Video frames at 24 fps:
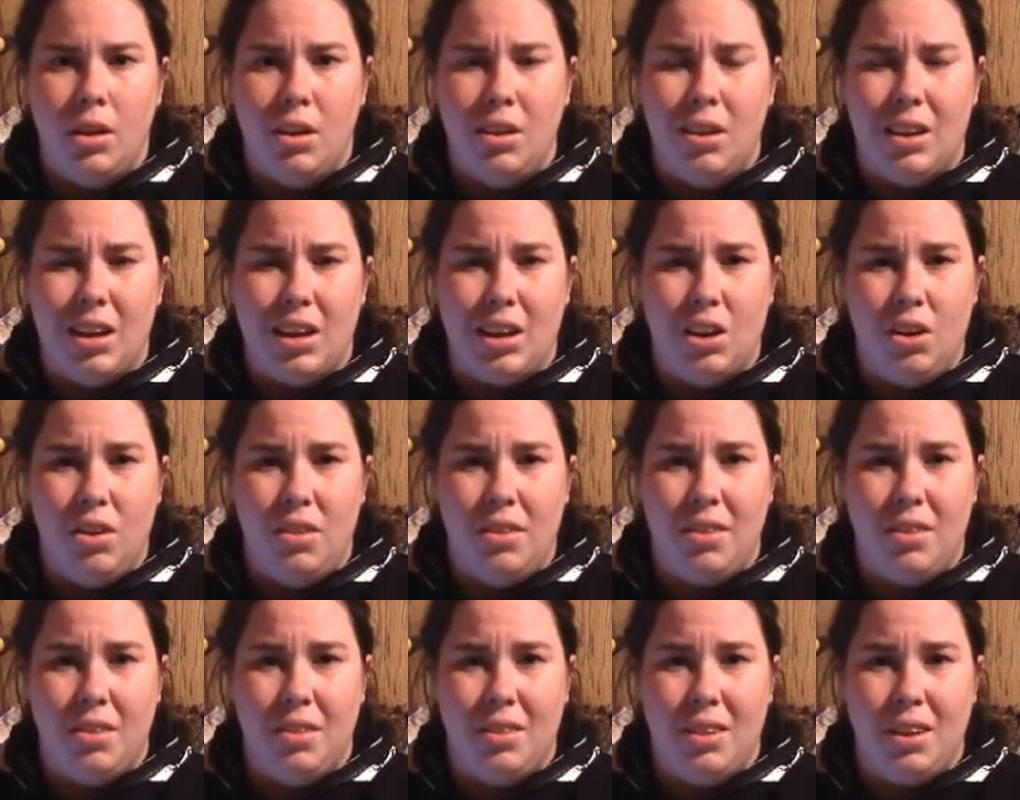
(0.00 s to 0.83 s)
I'd
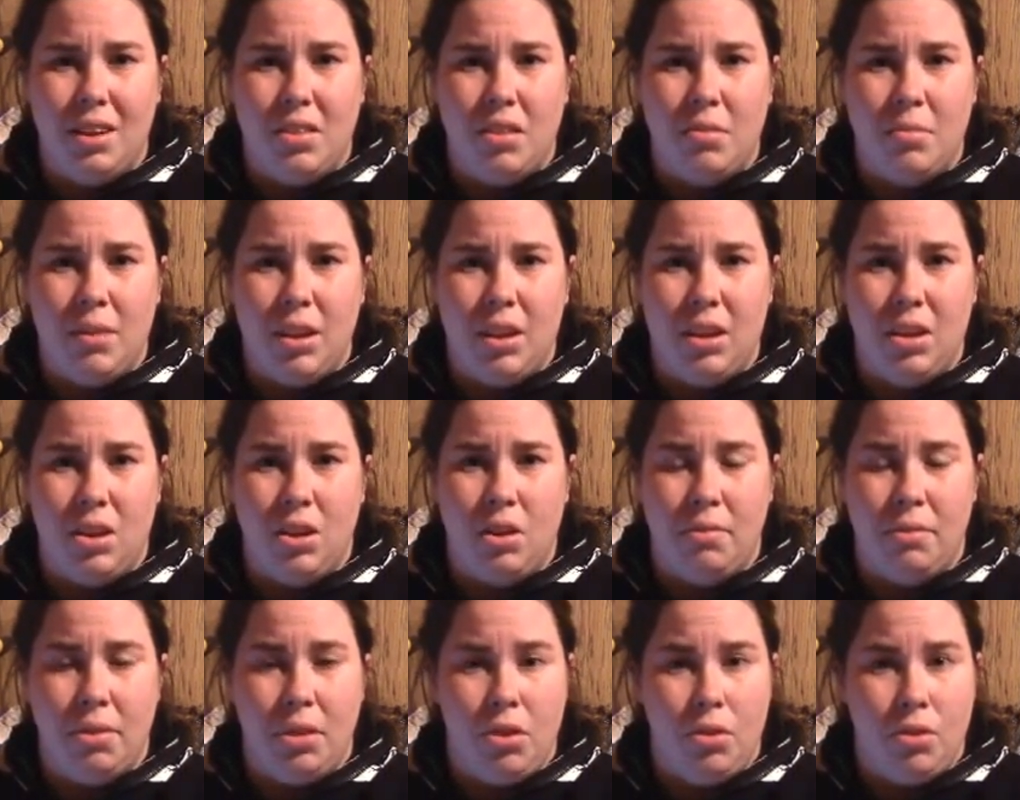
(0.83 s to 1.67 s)
also tell them that, you know,
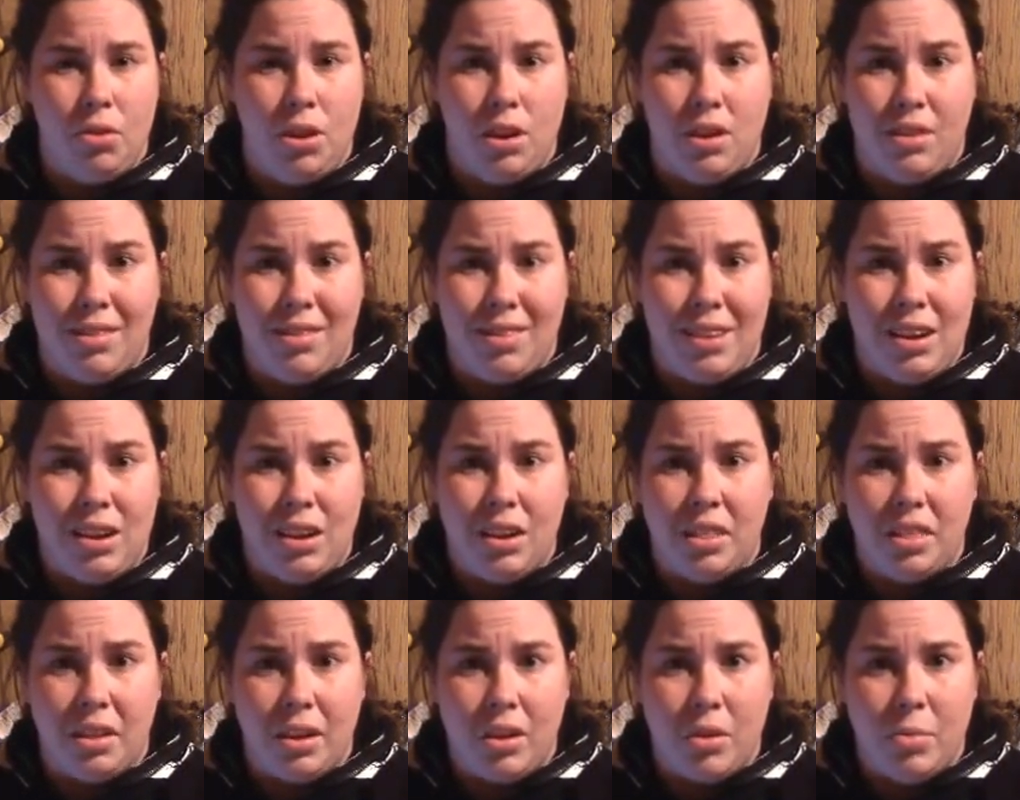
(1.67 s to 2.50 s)
if you're not seeing a
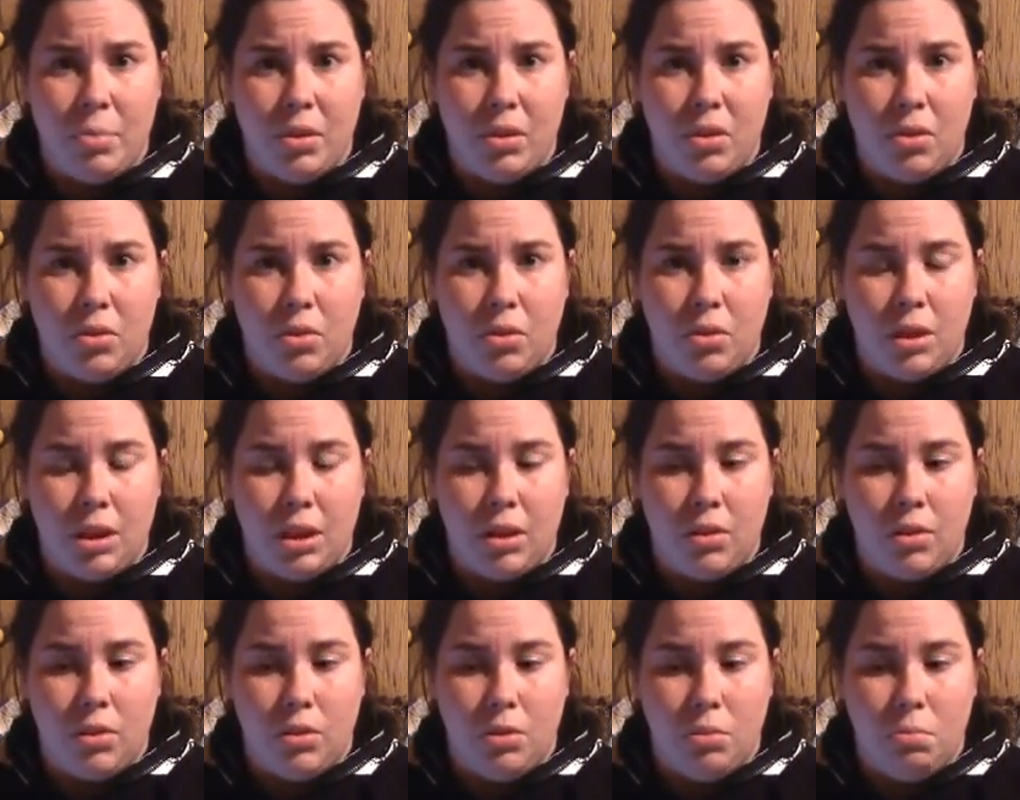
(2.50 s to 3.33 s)
therapist or a
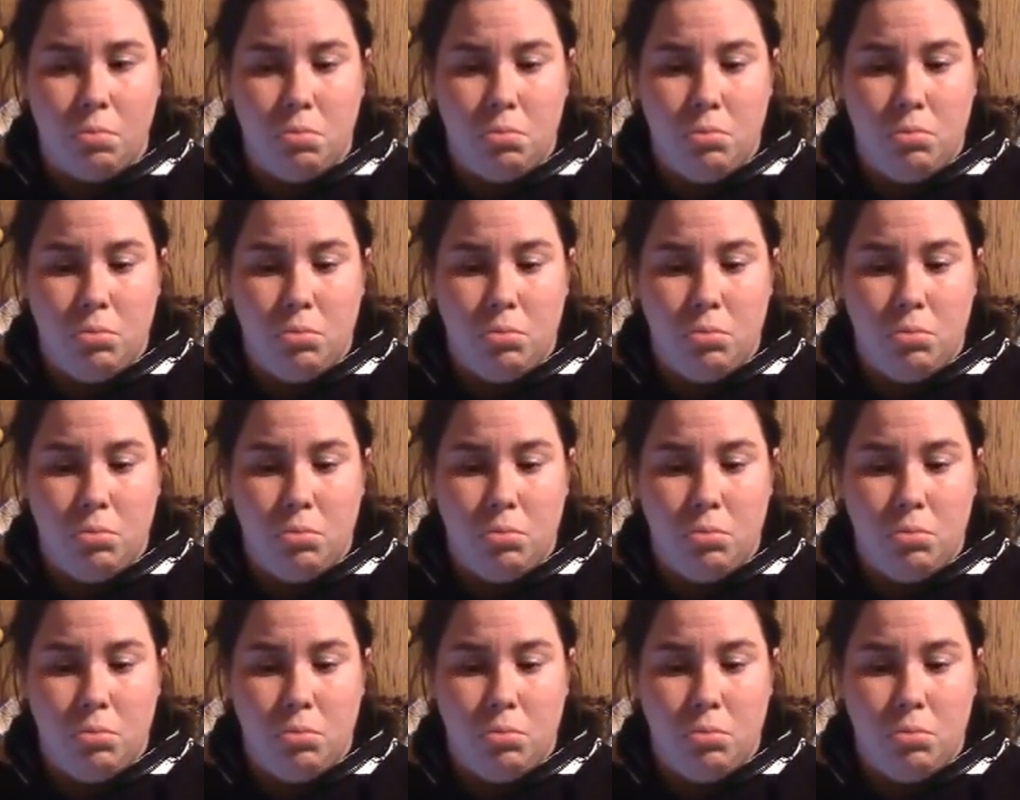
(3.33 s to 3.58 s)
counselor,